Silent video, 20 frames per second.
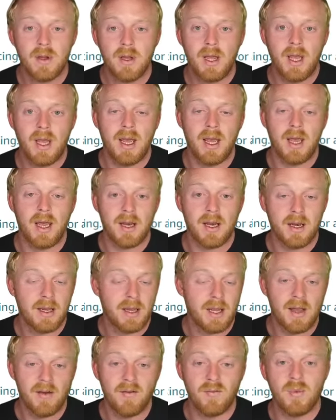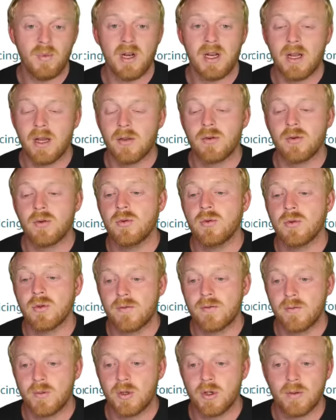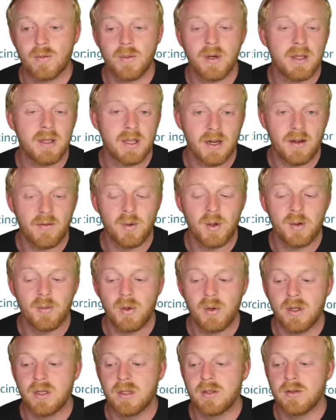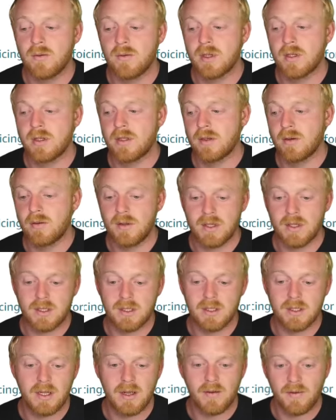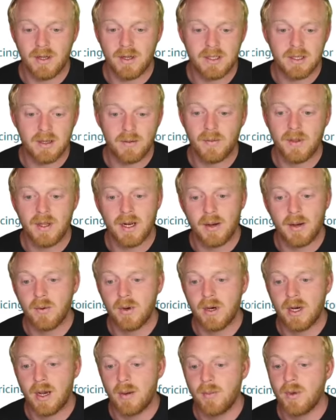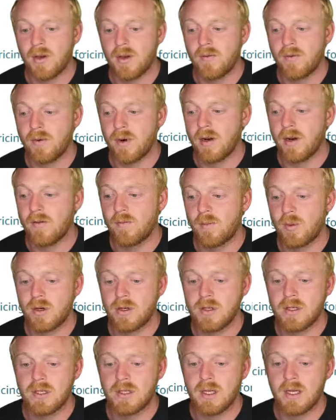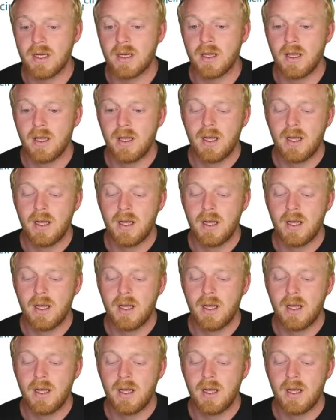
and have many other tools from Germany that I've been pleased with. So this is definitely something that I would not be afraid of purchasing.